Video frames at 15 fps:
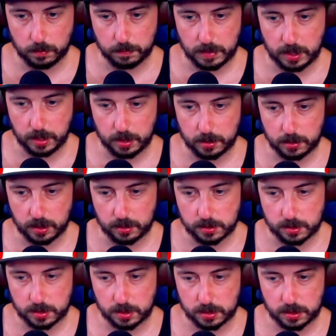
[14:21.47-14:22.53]
man,
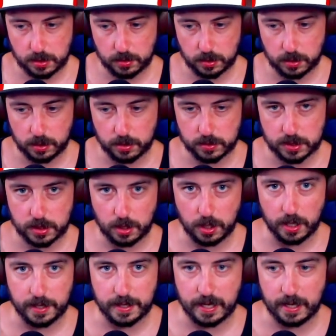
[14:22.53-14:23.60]
that sounded close. All
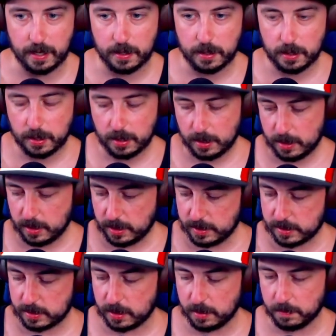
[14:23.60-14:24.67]
right, that
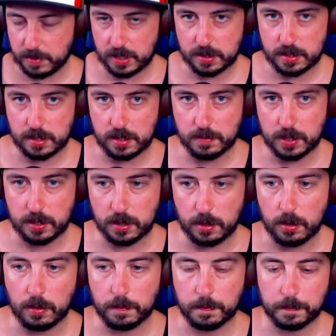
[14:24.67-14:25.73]
is going to be a demon there.